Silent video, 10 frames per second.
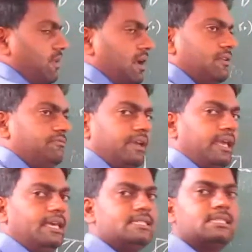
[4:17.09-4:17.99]
F
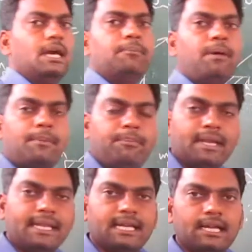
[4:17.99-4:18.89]
is
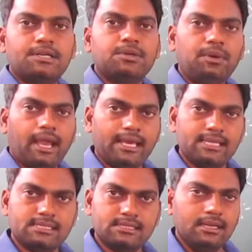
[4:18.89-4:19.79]
perpendicular to S.